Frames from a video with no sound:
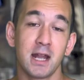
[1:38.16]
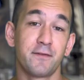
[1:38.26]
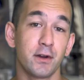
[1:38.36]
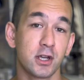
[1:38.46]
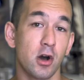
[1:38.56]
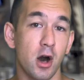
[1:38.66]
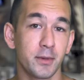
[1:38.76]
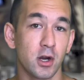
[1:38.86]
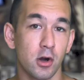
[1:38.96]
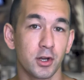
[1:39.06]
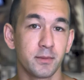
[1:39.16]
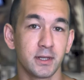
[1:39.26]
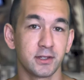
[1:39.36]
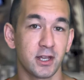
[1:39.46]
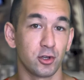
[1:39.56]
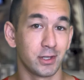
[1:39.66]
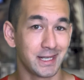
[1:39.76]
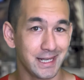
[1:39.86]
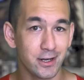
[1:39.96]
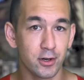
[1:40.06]
And a very common argument that you'll
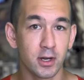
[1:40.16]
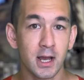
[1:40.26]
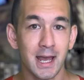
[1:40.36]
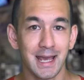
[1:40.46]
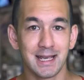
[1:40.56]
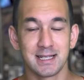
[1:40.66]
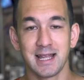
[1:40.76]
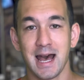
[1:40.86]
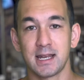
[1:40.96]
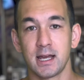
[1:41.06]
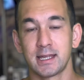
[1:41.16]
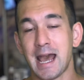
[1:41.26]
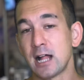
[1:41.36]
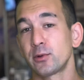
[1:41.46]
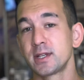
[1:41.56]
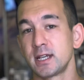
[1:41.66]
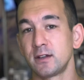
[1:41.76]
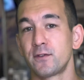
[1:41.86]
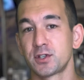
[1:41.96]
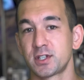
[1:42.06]
hear is that calories
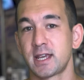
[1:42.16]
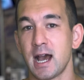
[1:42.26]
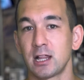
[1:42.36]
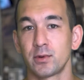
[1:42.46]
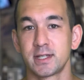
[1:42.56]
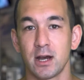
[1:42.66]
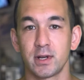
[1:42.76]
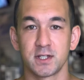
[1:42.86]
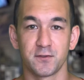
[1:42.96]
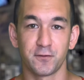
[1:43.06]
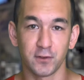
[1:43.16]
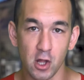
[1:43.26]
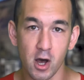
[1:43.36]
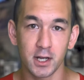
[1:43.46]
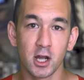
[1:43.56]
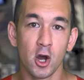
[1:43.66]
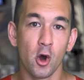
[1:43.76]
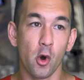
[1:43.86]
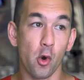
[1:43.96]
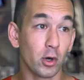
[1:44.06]
in versus calories out is flawed,
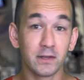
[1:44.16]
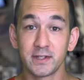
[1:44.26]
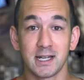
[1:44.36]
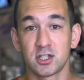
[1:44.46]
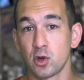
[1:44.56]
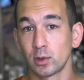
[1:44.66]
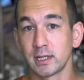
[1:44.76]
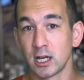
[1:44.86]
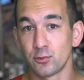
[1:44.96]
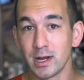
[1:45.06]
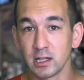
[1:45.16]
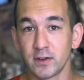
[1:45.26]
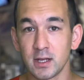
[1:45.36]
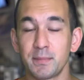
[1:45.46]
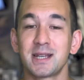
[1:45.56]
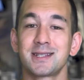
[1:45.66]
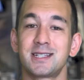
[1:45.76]
or even that it's totally irrelevant because